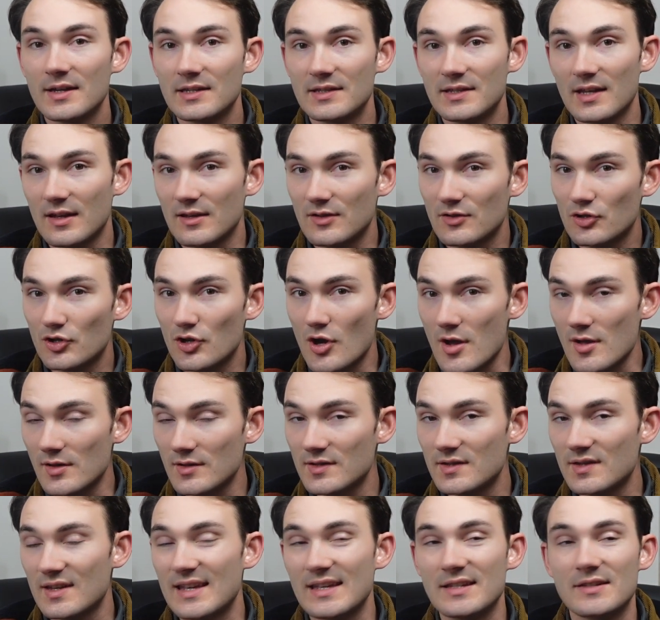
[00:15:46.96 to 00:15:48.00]
Six
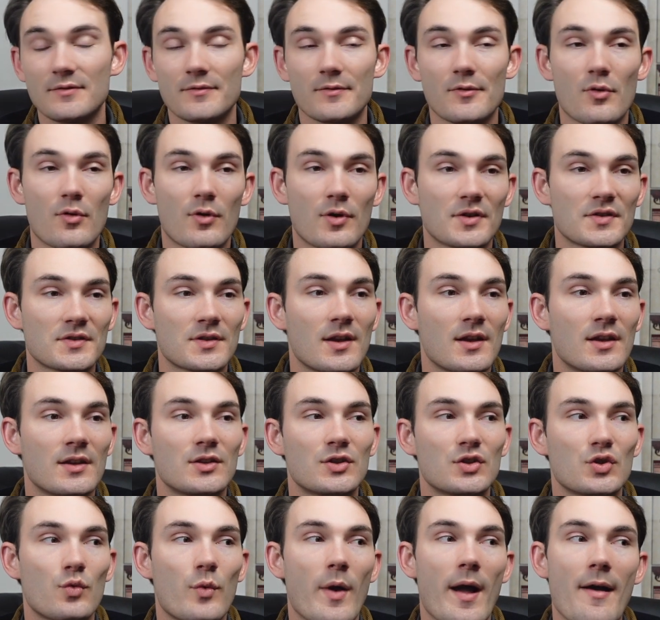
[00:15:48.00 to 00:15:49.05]
shots is, of course,
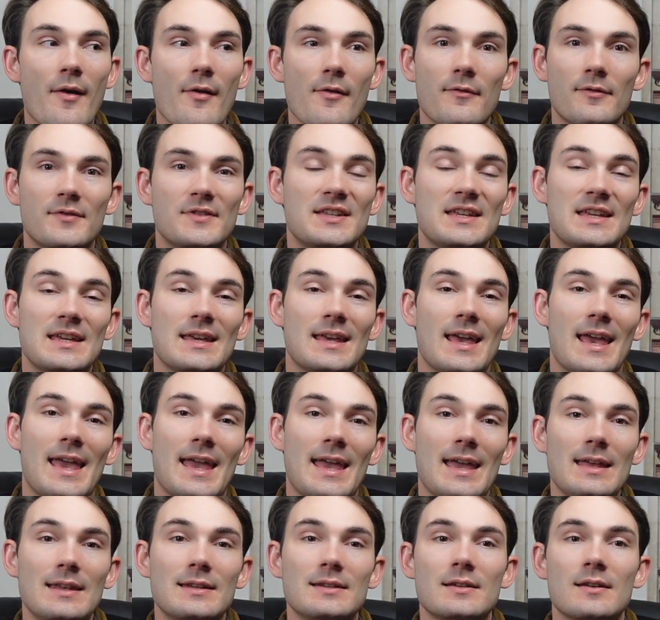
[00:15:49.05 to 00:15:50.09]

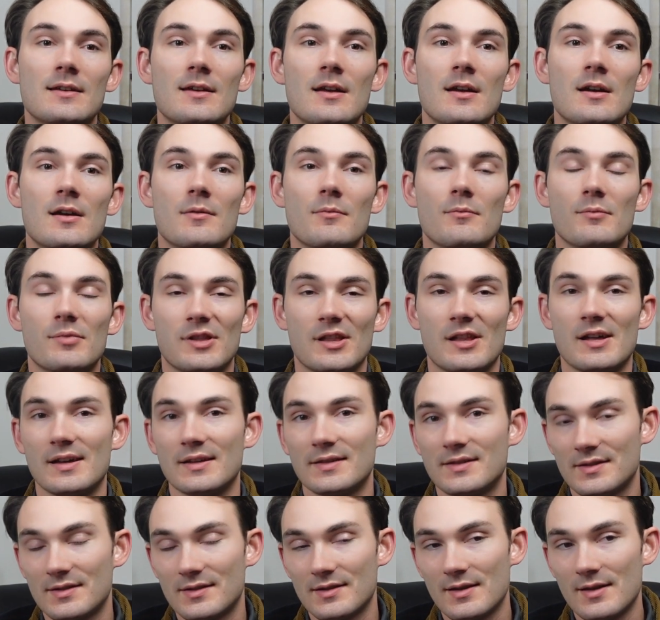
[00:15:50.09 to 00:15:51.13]
12d8
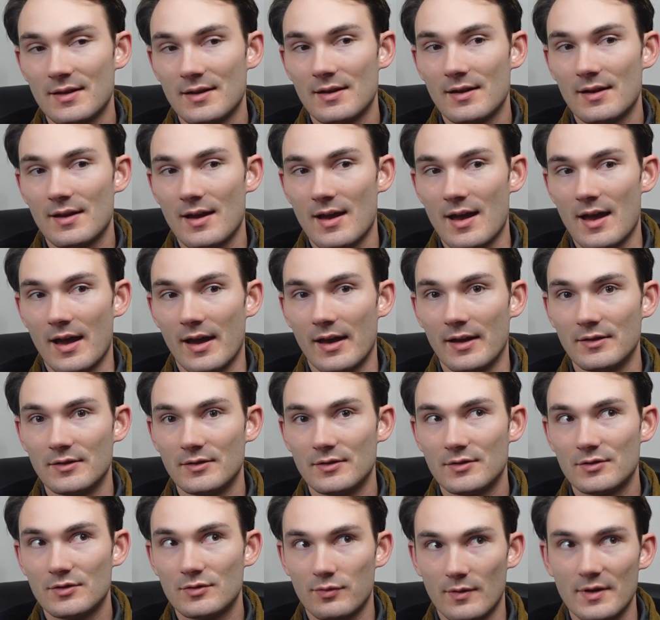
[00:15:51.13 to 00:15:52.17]
plus, uh,
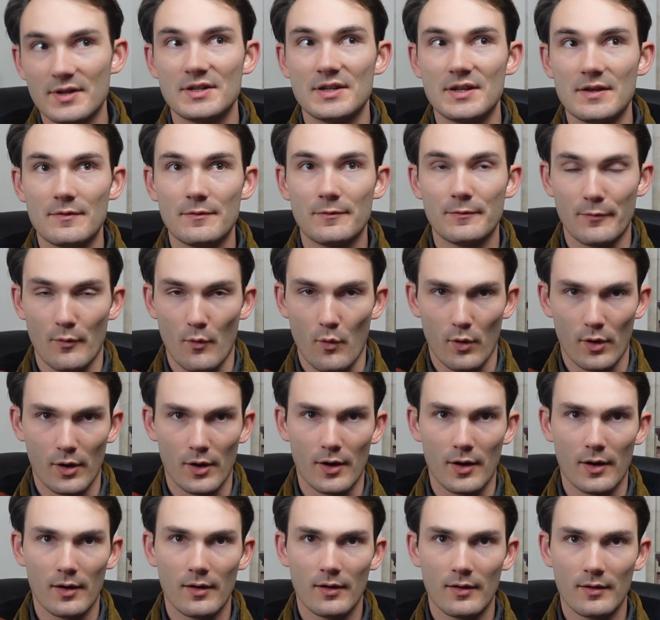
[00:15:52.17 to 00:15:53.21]

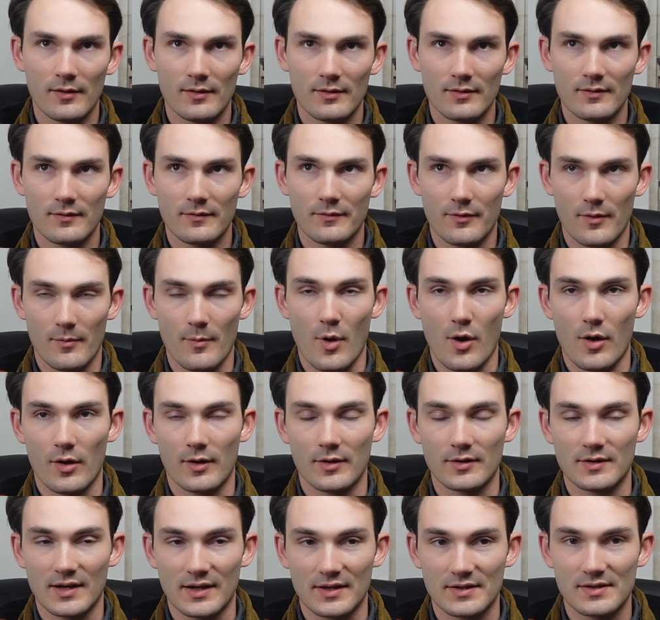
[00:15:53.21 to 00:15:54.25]
24 from
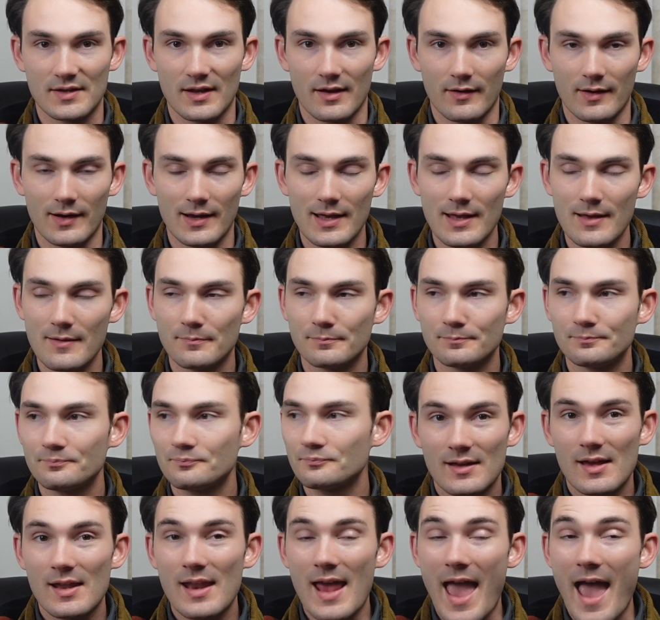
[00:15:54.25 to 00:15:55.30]
our dexterity,
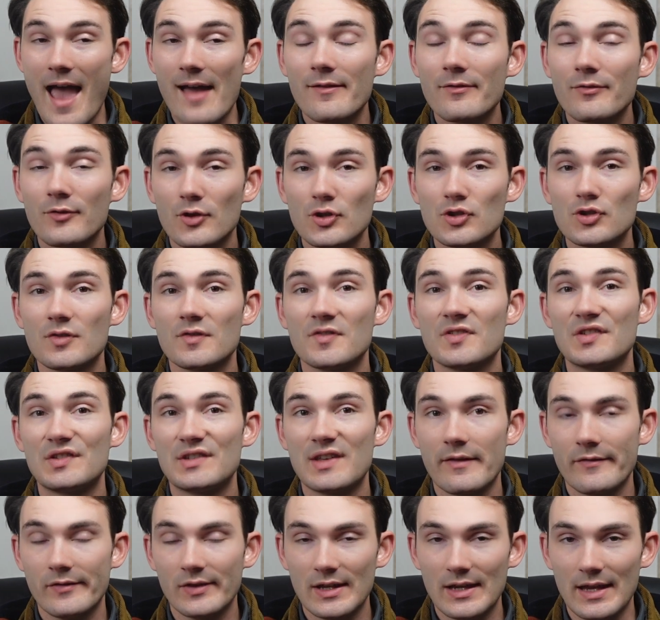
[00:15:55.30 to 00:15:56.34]
an average of
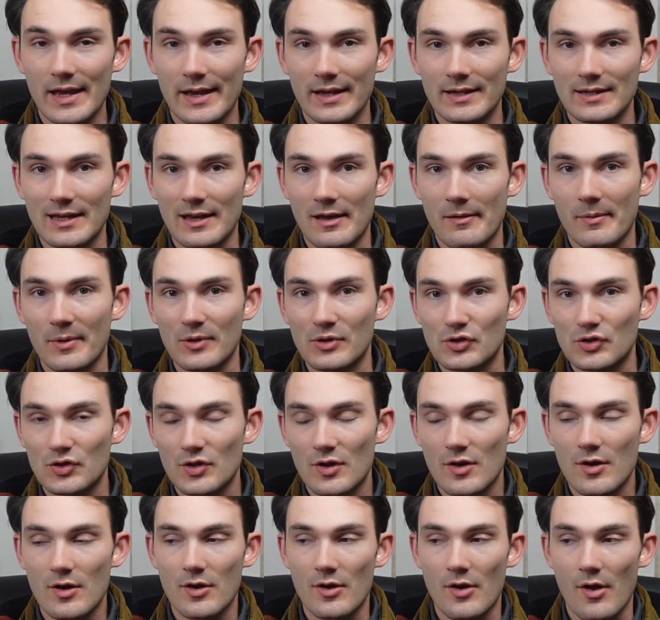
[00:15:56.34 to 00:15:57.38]
78
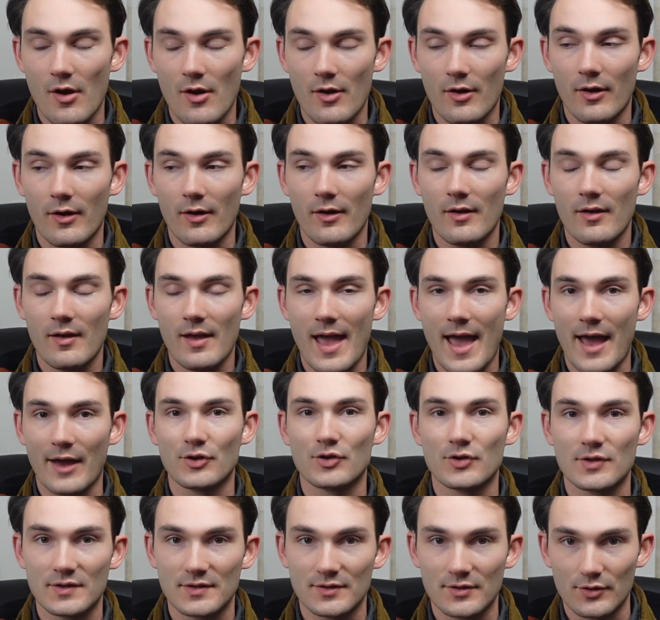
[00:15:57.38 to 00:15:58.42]
damage on our
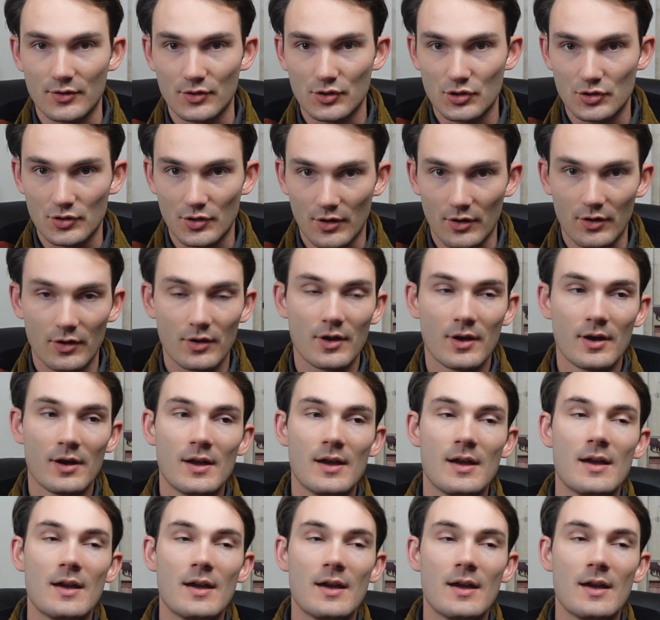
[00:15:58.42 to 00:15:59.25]
action surge turn.